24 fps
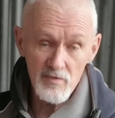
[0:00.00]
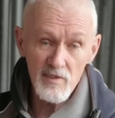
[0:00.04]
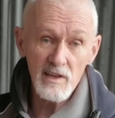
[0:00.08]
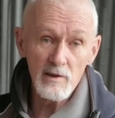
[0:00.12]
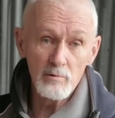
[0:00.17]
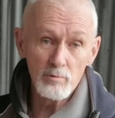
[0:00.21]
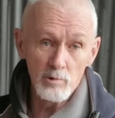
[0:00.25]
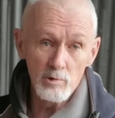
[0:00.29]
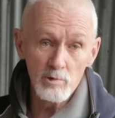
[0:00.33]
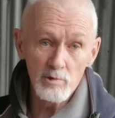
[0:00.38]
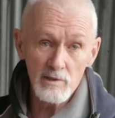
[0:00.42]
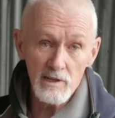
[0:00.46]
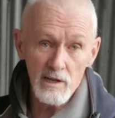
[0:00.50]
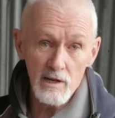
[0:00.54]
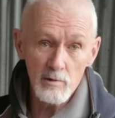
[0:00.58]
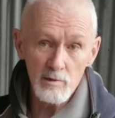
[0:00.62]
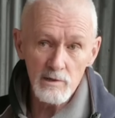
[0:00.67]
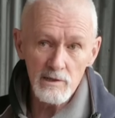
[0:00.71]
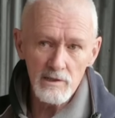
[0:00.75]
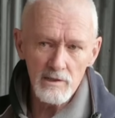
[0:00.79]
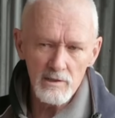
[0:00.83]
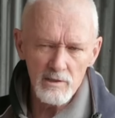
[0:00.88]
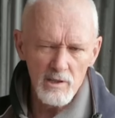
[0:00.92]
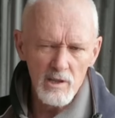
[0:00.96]
then we'll go
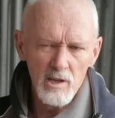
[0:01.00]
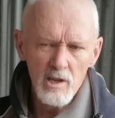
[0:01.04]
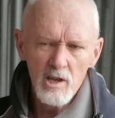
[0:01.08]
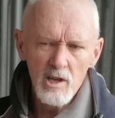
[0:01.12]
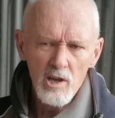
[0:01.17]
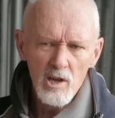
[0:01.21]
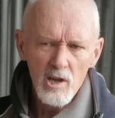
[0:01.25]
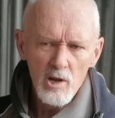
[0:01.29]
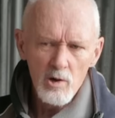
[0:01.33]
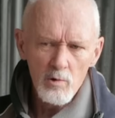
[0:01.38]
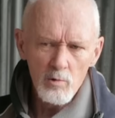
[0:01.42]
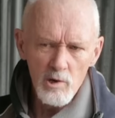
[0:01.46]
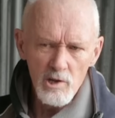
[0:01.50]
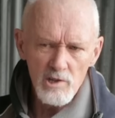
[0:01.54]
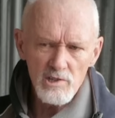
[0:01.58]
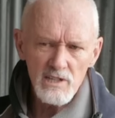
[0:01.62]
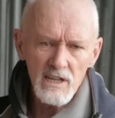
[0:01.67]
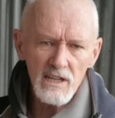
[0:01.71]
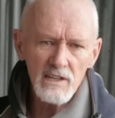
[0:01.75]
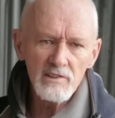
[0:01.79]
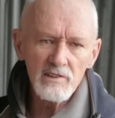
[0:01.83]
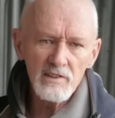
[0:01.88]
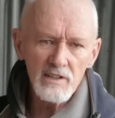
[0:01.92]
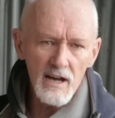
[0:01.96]
in," which
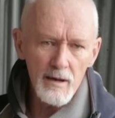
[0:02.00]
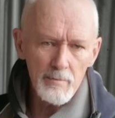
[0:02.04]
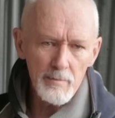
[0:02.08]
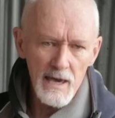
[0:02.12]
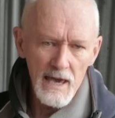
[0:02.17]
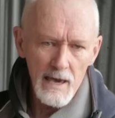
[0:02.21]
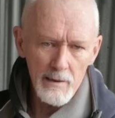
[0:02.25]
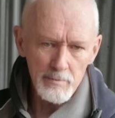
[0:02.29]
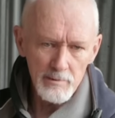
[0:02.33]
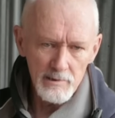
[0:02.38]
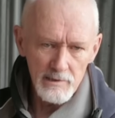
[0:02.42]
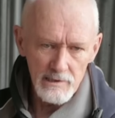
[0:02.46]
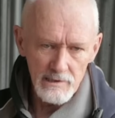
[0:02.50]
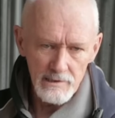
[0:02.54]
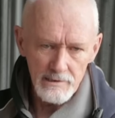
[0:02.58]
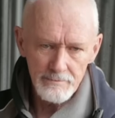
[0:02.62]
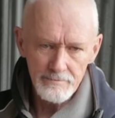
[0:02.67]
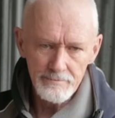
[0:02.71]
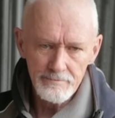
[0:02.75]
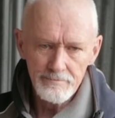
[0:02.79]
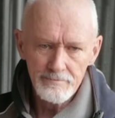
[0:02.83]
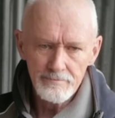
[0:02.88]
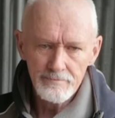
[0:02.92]
ended up happening.